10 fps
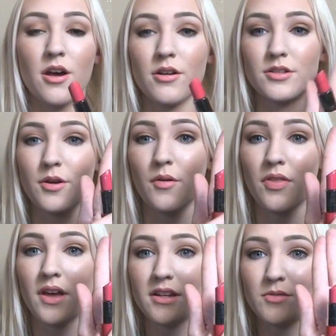So
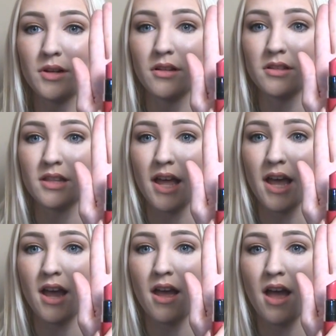that is what it looks
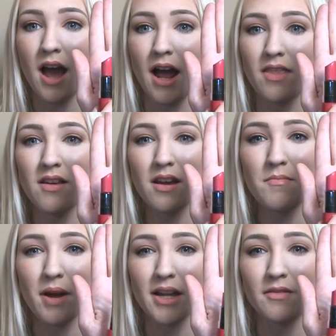like. I think I
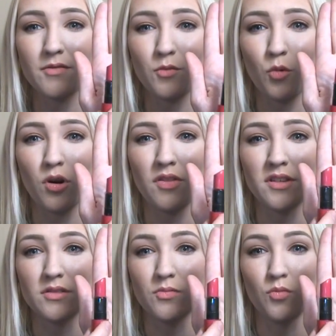might have worn
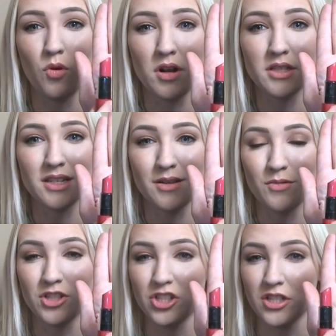this once, and it
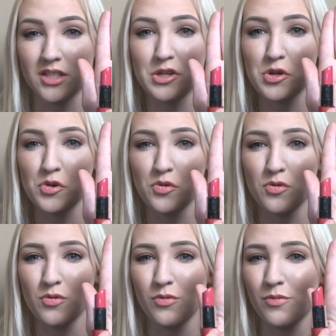was just to
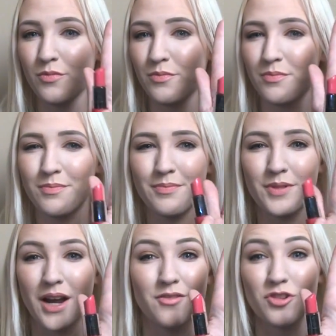
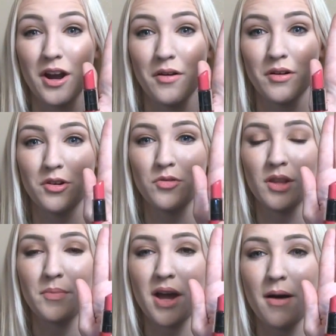kind of try out a new
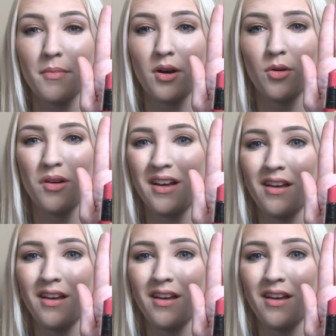lip combo.